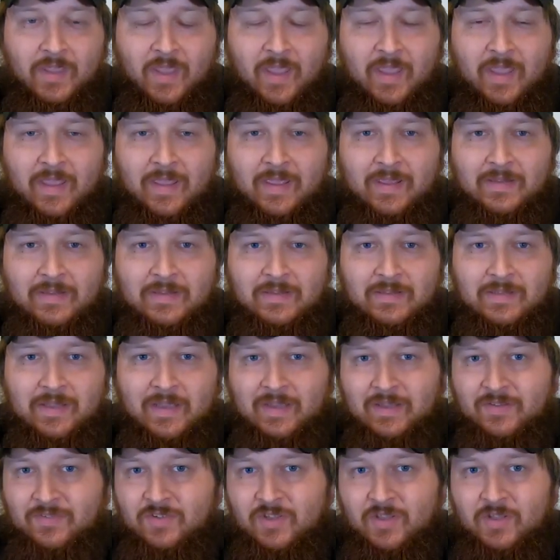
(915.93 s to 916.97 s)
And
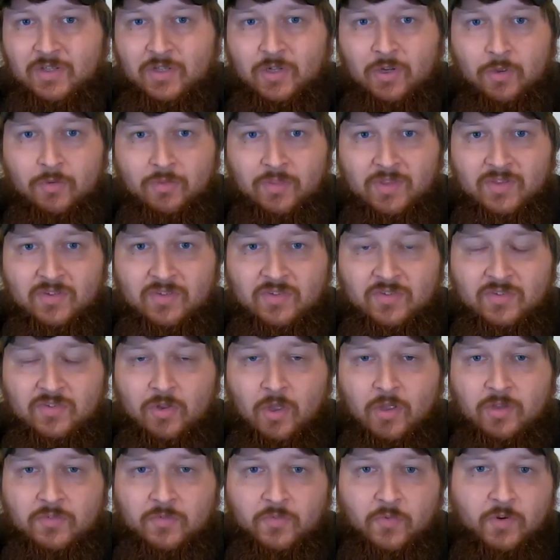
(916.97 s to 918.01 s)
like I said, you know, this is
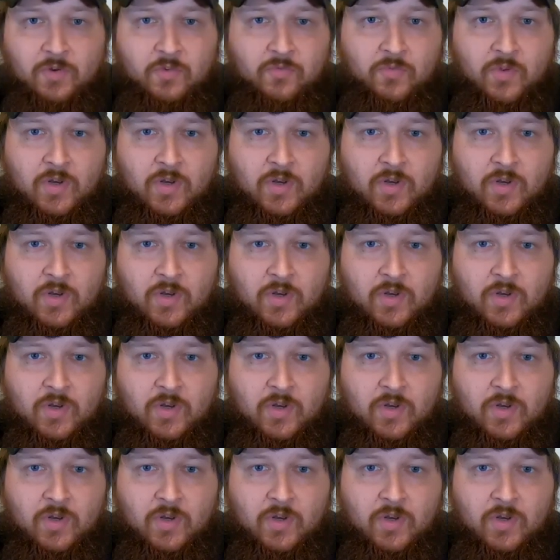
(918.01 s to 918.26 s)
not the first